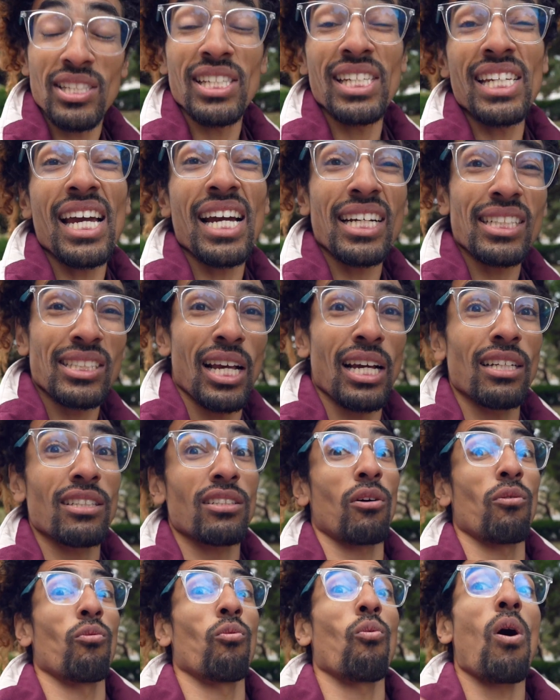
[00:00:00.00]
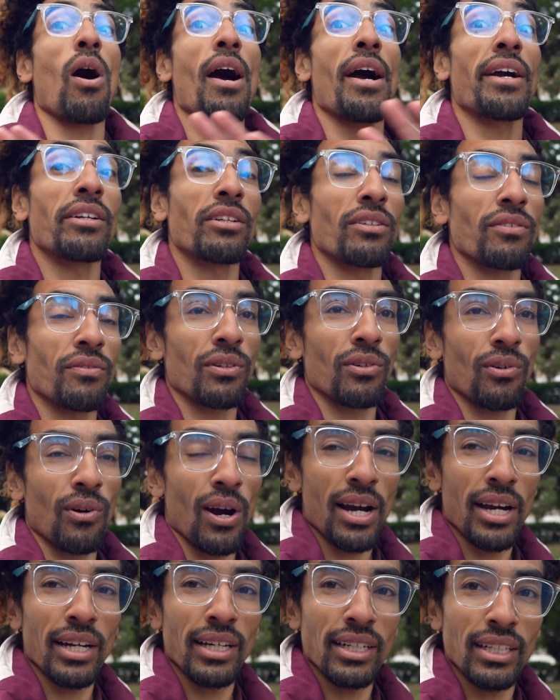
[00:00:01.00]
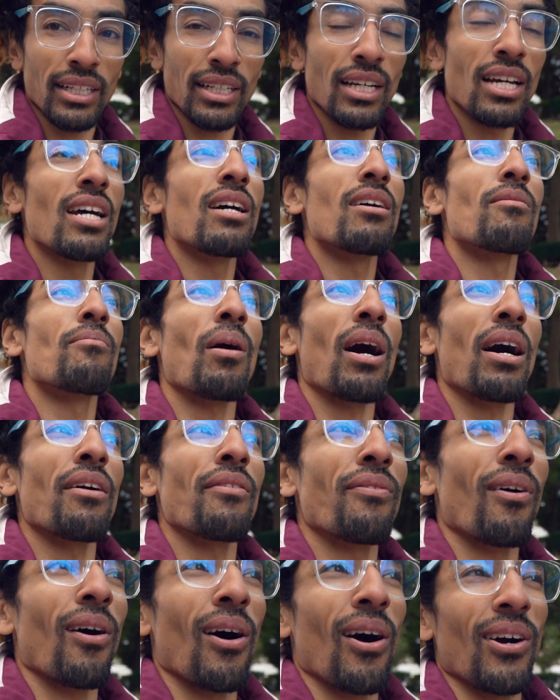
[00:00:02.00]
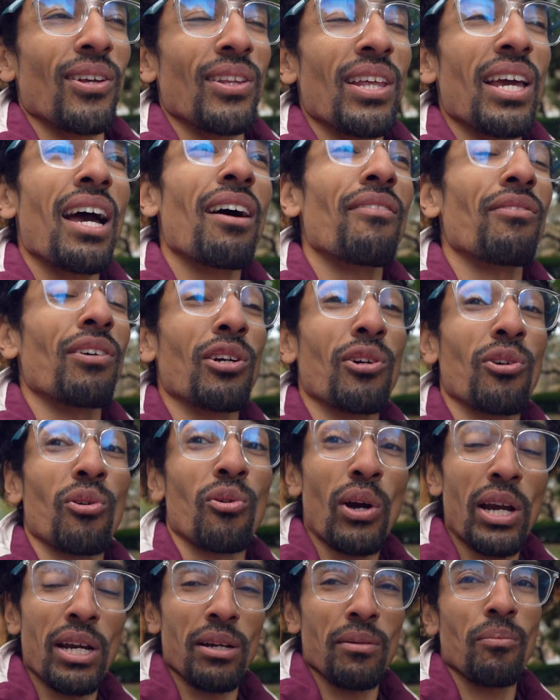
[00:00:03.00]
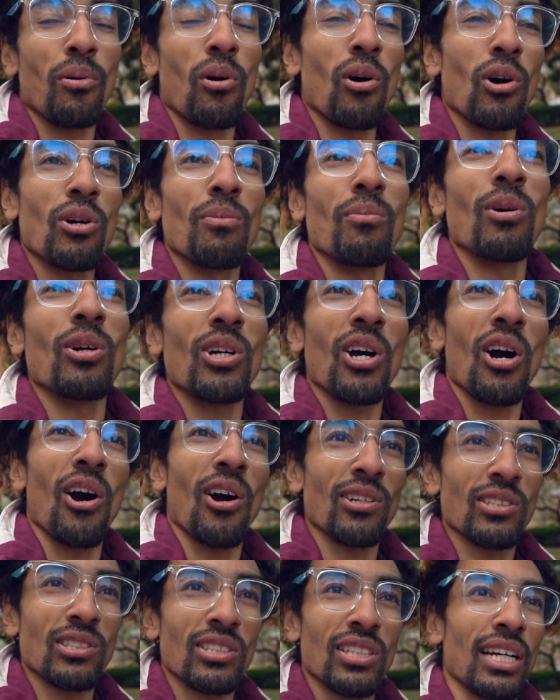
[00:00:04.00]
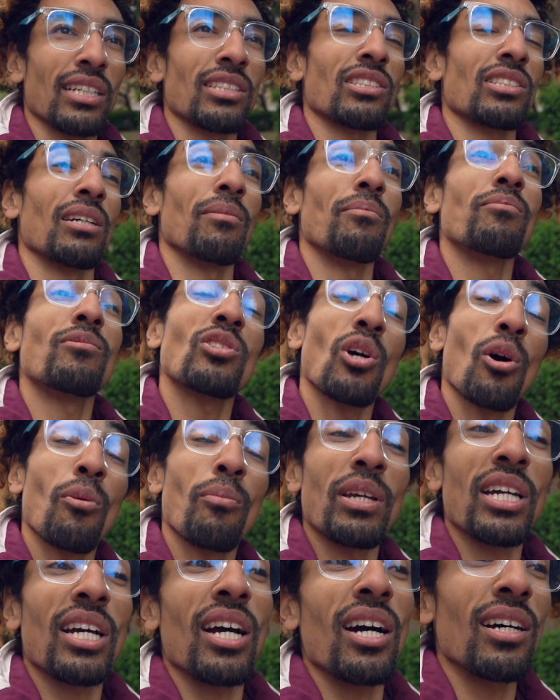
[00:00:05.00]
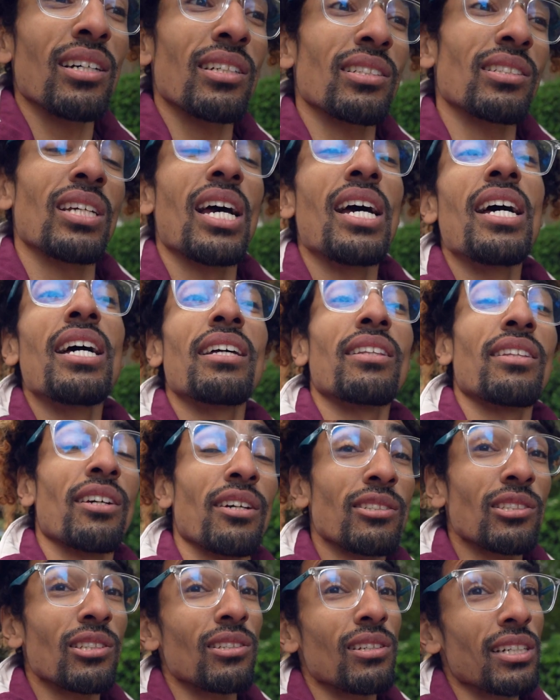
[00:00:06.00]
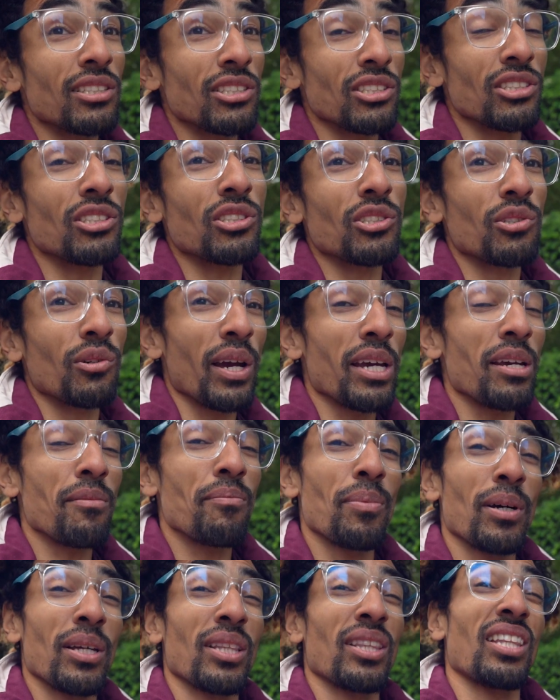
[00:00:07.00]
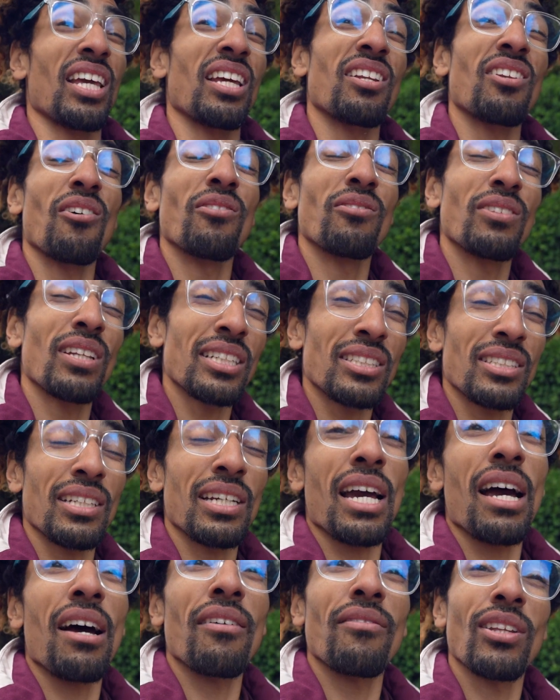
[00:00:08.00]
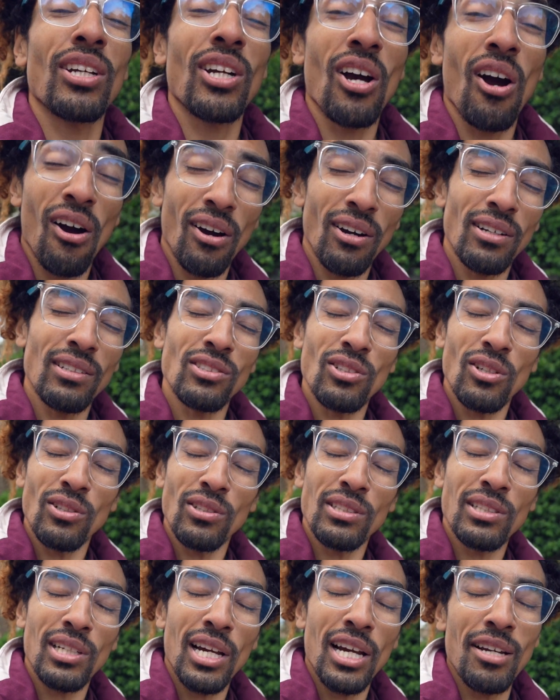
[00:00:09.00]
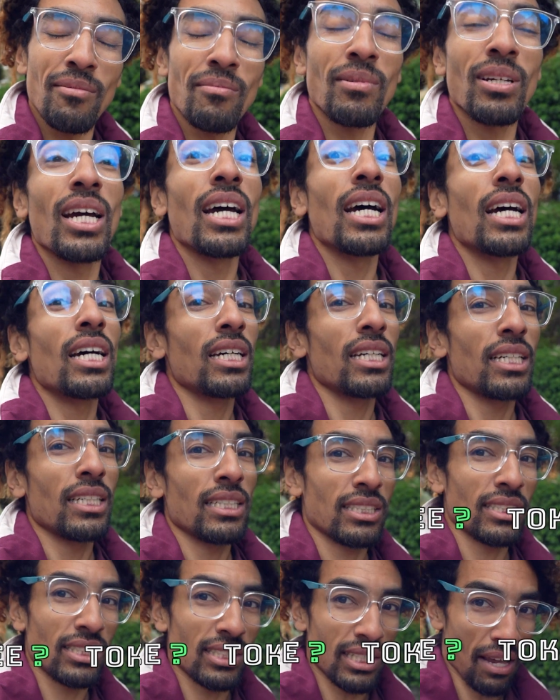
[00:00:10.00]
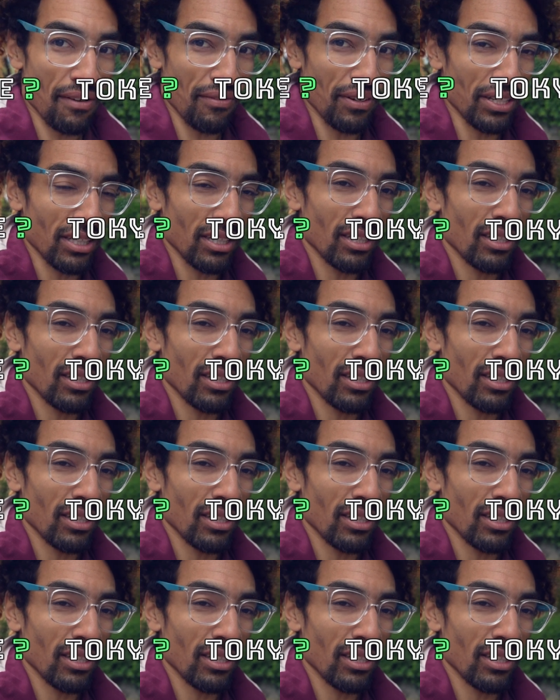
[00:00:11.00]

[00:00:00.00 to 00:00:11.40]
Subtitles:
DX has a wider variety by far. They have a great Pokemon card section. So because their selection is great, but they don't necessarily have the cards all the time, 7.